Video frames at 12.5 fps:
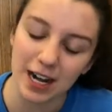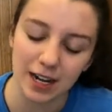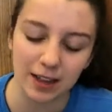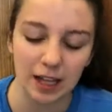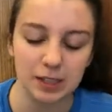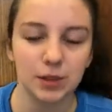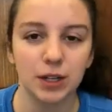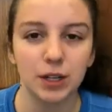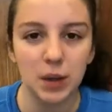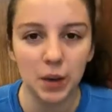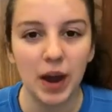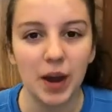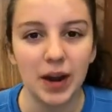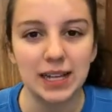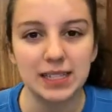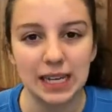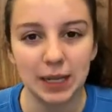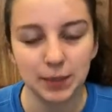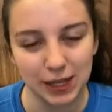it allows me to go out
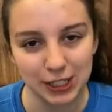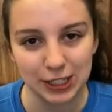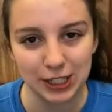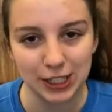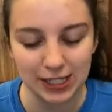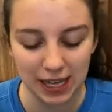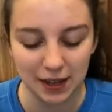and take pictures,